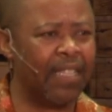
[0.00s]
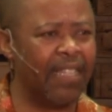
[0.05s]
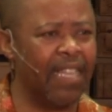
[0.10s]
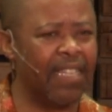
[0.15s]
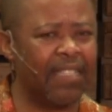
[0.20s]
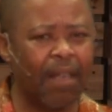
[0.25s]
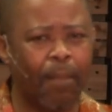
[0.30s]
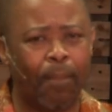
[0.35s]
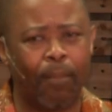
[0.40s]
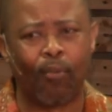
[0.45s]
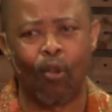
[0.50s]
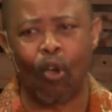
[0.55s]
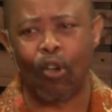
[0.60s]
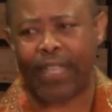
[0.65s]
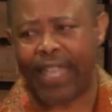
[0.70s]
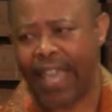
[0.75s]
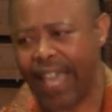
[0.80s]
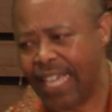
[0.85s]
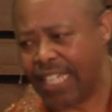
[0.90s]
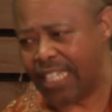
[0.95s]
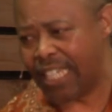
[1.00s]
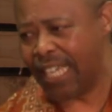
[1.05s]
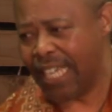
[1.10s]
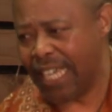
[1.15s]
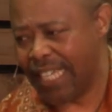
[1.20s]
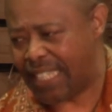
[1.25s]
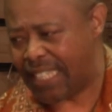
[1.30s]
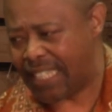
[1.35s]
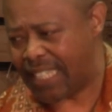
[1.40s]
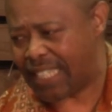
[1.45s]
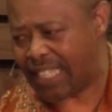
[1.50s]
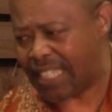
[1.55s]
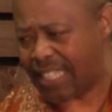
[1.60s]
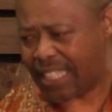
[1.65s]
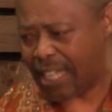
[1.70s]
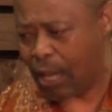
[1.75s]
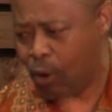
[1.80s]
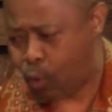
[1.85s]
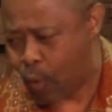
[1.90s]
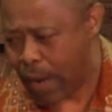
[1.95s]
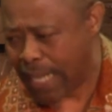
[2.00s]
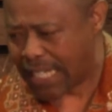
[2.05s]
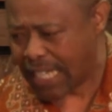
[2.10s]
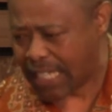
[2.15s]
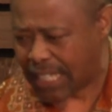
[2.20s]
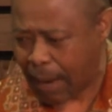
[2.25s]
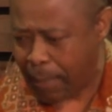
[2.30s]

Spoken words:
There's a blockage. It's a